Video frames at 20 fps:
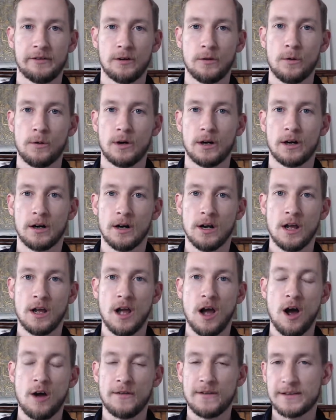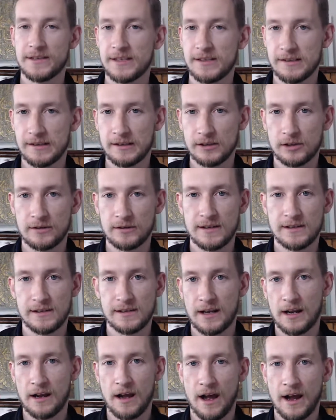or oh, this is interesting,
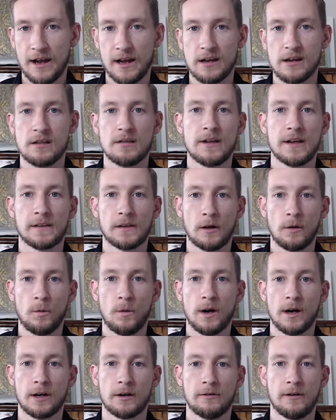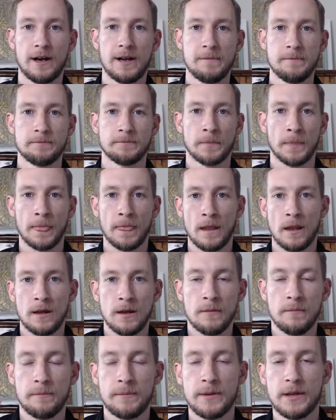I kind of like their work, right?
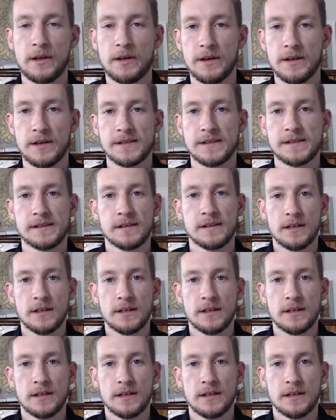Because,